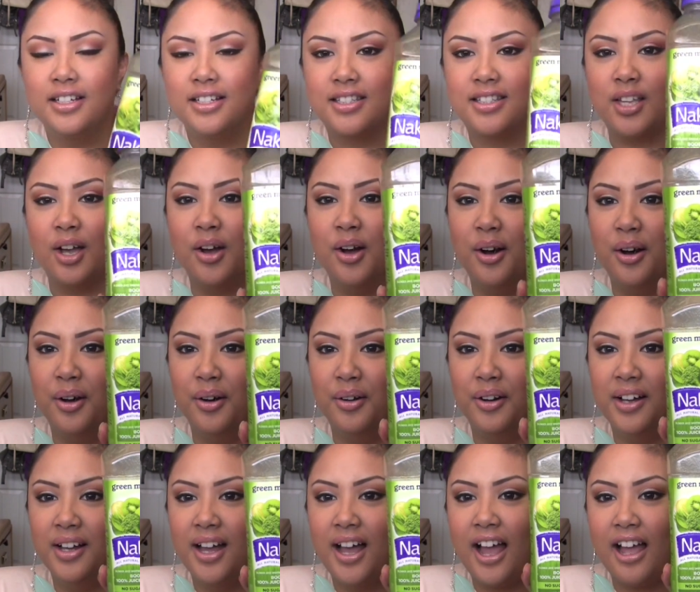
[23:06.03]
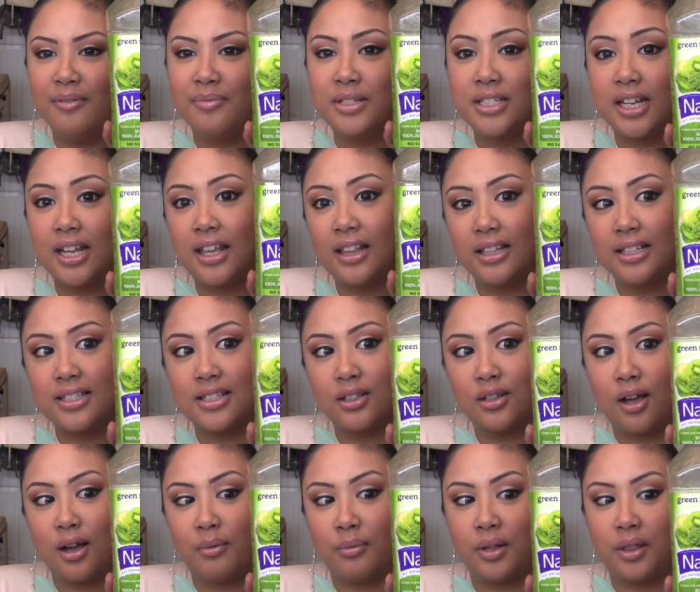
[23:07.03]
So I've been taking this
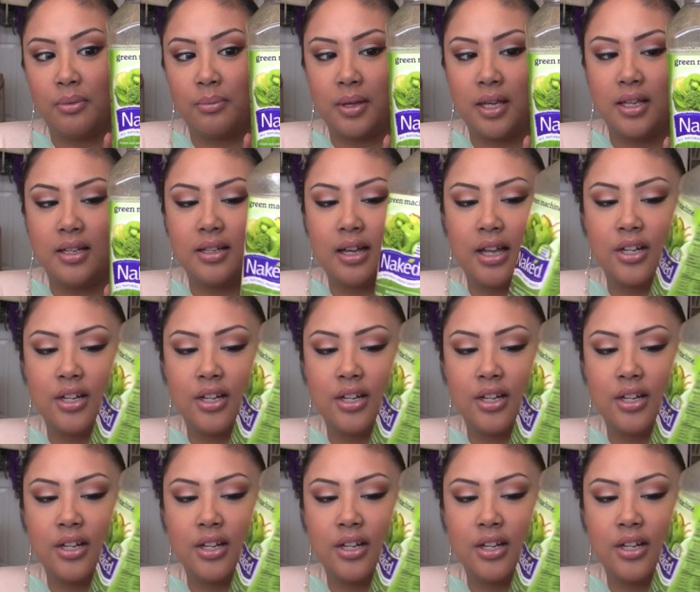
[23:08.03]
along with me.